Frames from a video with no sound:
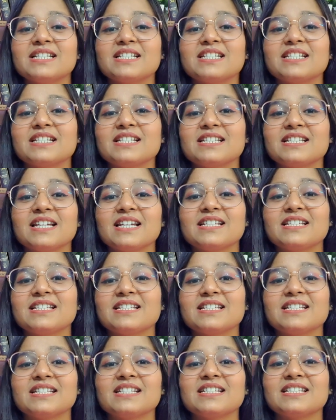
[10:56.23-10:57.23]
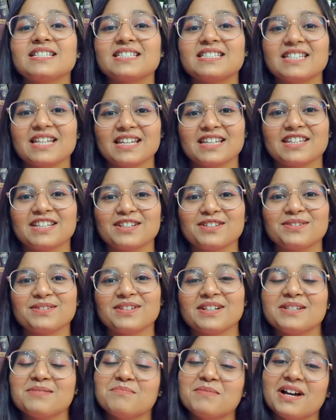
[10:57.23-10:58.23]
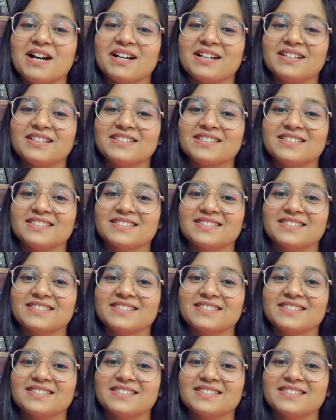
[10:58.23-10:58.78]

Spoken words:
Till then, take care and bye.